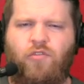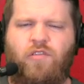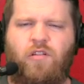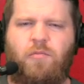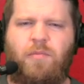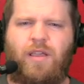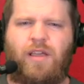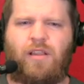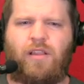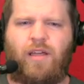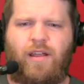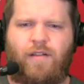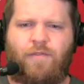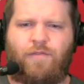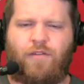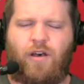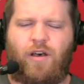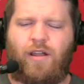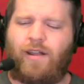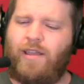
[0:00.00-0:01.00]
Should be a lot of
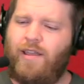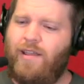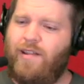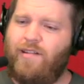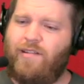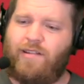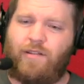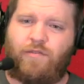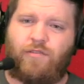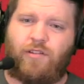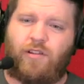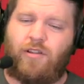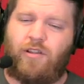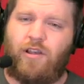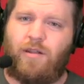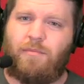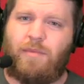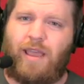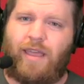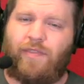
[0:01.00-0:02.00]
fun. Chiefs look
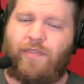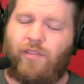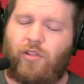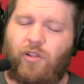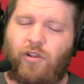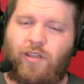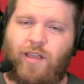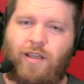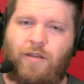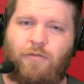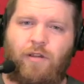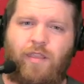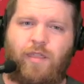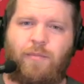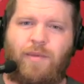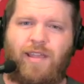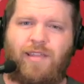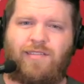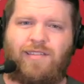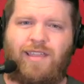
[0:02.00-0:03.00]
good, man. Look like one of
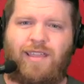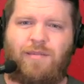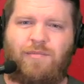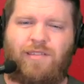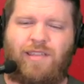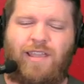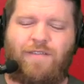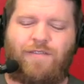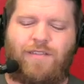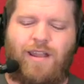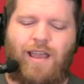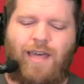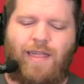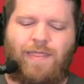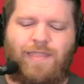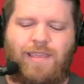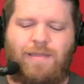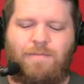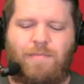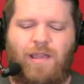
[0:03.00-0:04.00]
the best teams, if
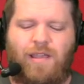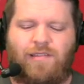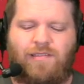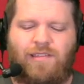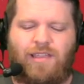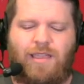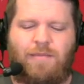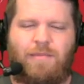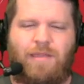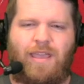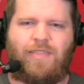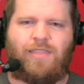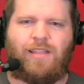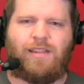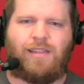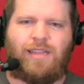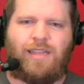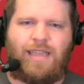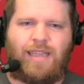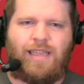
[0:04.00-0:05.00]
not the best team in
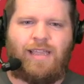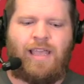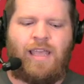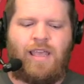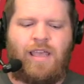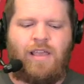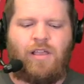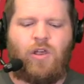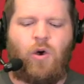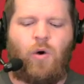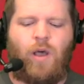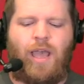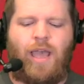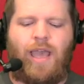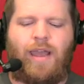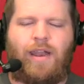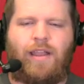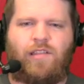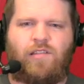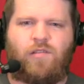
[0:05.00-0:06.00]
the league. Go
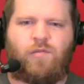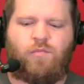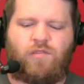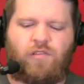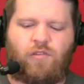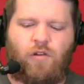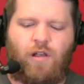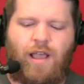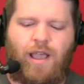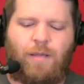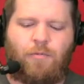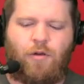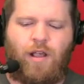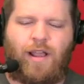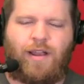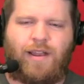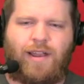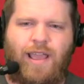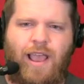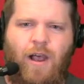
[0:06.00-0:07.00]
ahead and subscribe
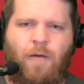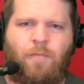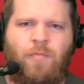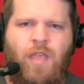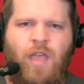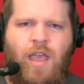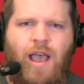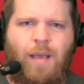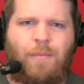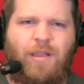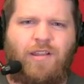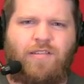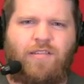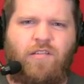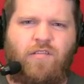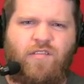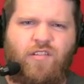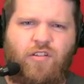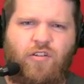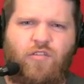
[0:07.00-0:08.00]
right now. I
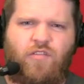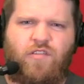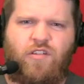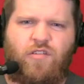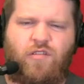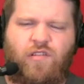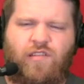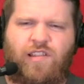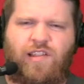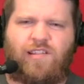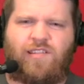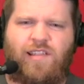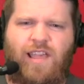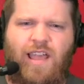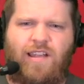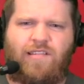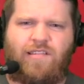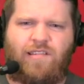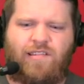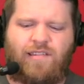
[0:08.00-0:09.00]
mentioned Juju, 6
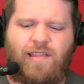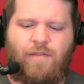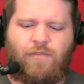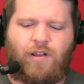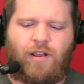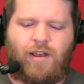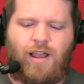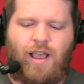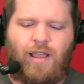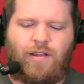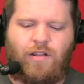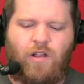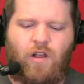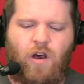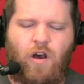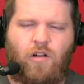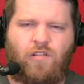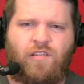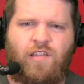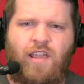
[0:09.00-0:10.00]
catches, 79
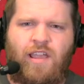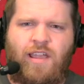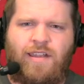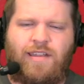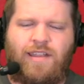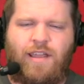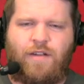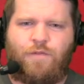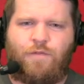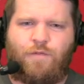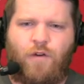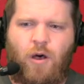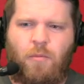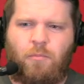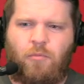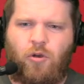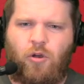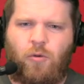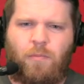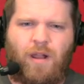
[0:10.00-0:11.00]
yards. Did
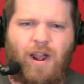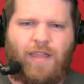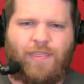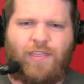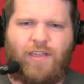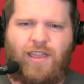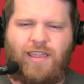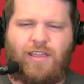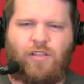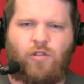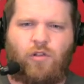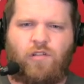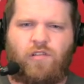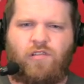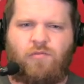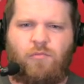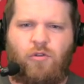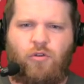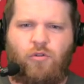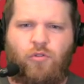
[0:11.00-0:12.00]
fumble, but I thought he looked
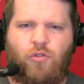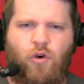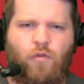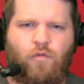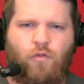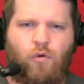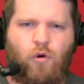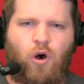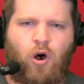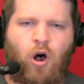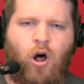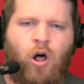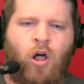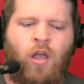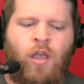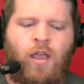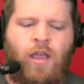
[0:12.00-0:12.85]
smooth overall.